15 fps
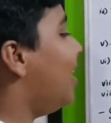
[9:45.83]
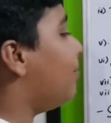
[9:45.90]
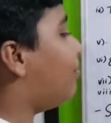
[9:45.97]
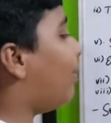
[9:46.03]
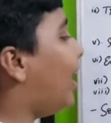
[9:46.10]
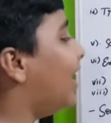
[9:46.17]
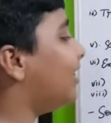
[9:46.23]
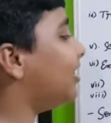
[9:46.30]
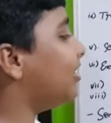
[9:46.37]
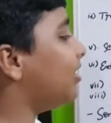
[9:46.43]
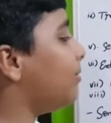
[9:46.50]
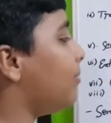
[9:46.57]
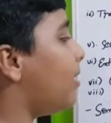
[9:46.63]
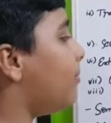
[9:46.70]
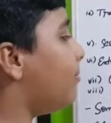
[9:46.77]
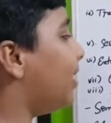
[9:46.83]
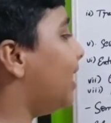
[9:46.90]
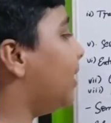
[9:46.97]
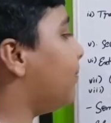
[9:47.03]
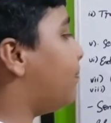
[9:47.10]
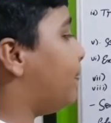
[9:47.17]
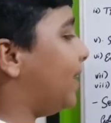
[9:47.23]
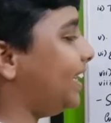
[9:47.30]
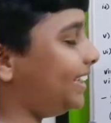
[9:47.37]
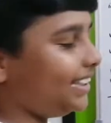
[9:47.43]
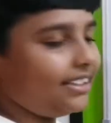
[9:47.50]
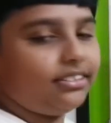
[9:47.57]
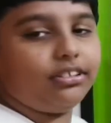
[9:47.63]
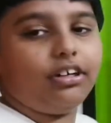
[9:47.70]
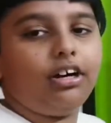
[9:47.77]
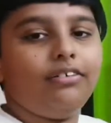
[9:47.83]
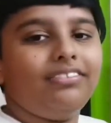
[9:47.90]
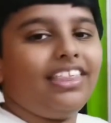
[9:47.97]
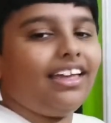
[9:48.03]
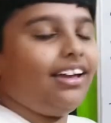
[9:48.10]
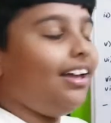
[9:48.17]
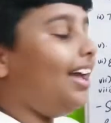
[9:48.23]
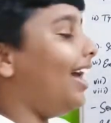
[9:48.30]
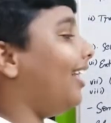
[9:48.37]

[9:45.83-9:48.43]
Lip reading: part of the membrane pinches off the